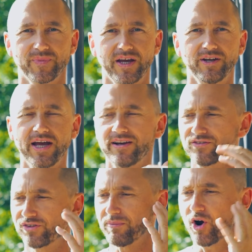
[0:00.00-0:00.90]

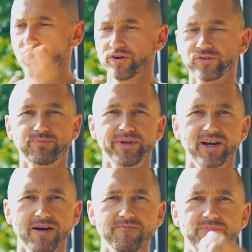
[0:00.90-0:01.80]
And some hurts
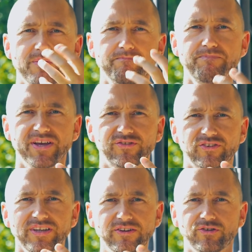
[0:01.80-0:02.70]
become the
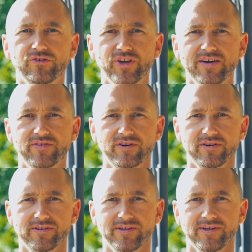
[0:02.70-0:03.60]
best teachers ever.
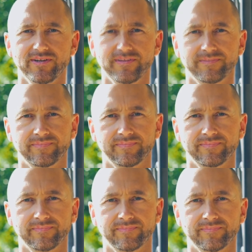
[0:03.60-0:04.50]

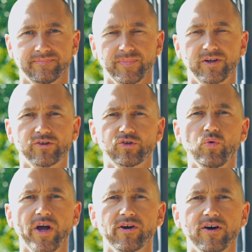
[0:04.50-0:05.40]
Because
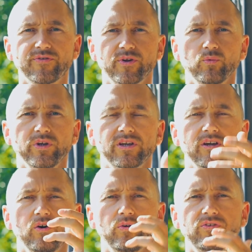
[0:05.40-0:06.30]
quite often we
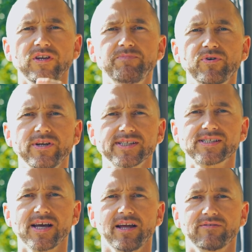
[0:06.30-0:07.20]
can go deeper
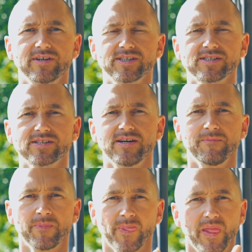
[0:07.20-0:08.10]
inside of us
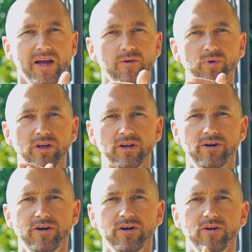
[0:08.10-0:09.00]
and we
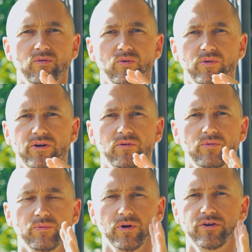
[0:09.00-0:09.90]
learn, you know,
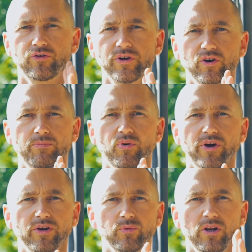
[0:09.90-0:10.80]
a trigger
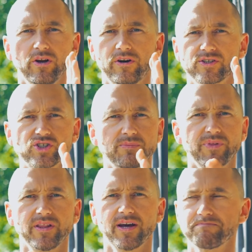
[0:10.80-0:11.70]
point. We learn
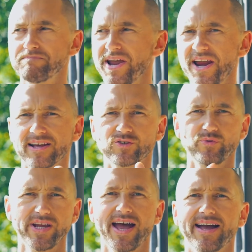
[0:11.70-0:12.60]
something that made us
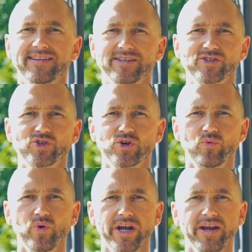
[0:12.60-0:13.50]
react in a
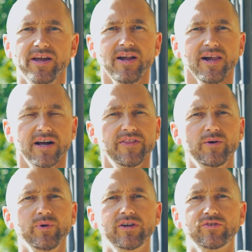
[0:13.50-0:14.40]
certain way. And
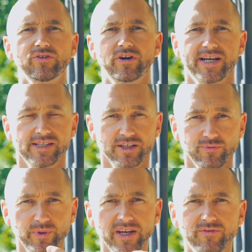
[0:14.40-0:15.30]
then we can start,
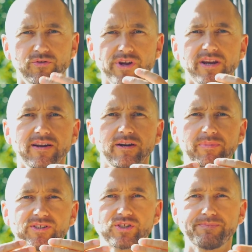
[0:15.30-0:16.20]
as we have created a little
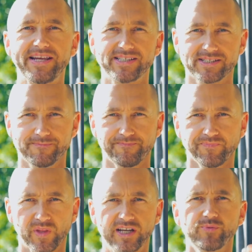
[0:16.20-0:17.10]
bit of space,
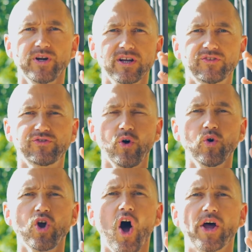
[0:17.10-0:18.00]
as we're not
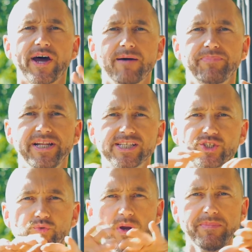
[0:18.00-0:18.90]
so caught up in
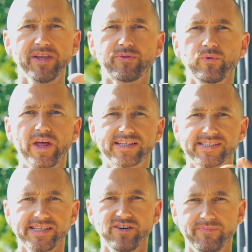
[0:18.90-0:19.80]
swimming through that
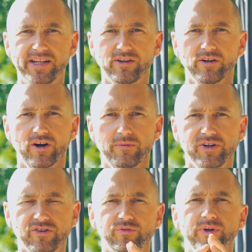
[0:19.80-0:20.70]
sea of mental
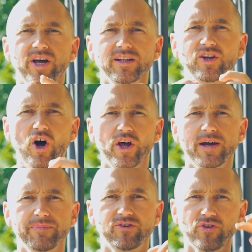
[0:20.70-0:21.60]
garbage, as we're not caught
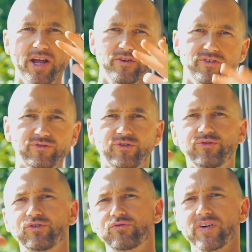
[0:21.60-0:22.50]
up in trying to just to
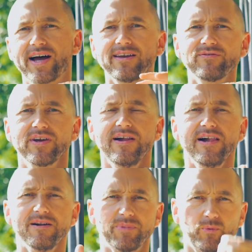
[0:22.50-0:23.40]
survive,
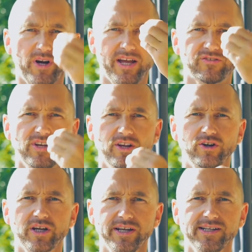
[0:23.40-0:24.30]
but we're actually
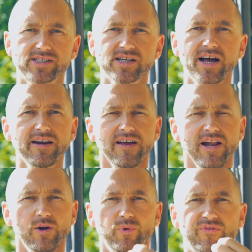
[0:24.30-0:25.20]
looking inside,
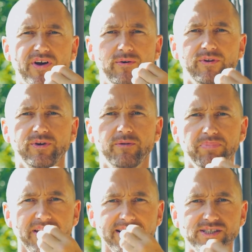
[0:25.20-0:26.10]
we found a
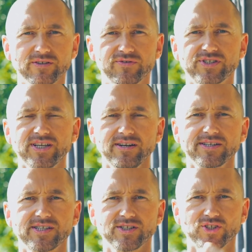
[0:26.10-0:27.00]
place of
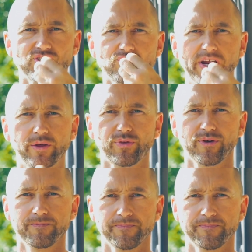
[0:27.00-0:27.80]
stillness and strength.